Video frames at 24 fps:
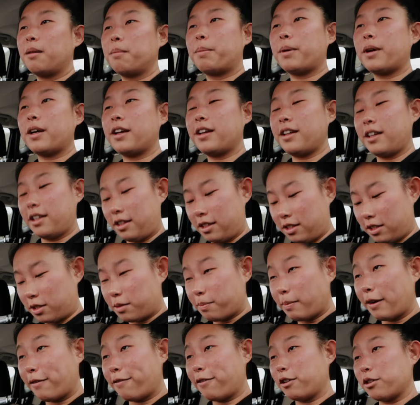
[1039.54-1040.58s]
but this is
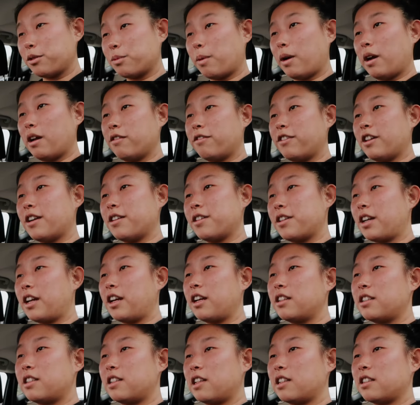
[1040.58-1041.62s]
my first Wildflower
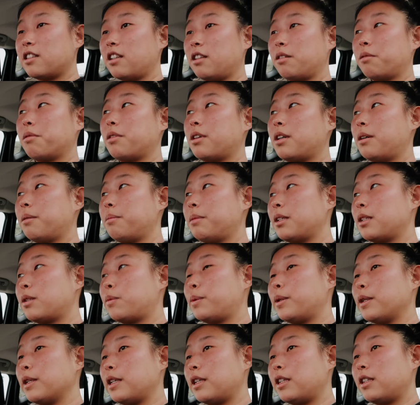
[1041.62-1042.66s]
case and that's like what I'm
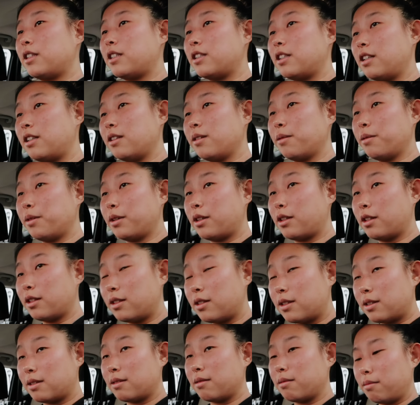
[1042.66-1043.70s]
experiencing with
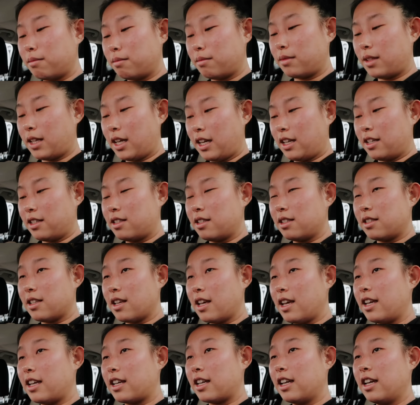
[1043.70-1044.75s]
this case, is
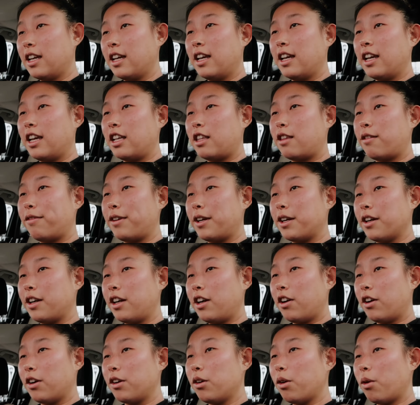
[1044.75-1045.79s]
like it's very
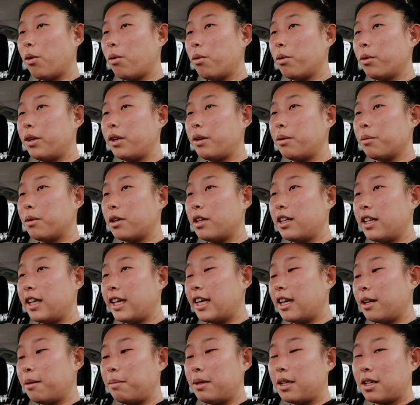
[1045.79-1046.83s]
hard to hold in one
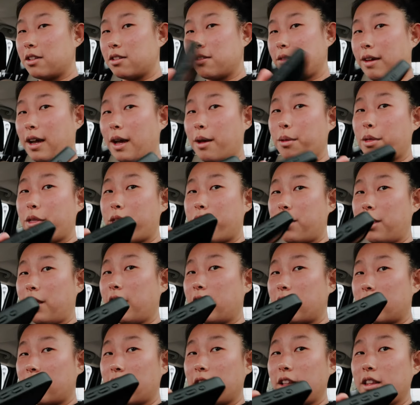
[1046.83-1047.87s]
hand because of how
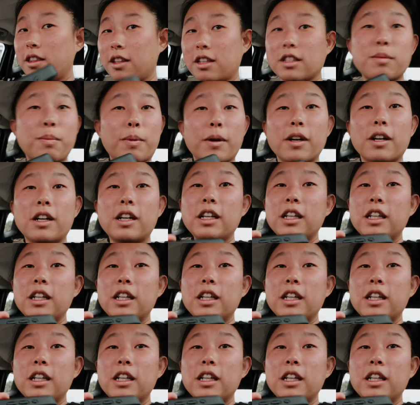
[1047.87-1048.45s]
thick this part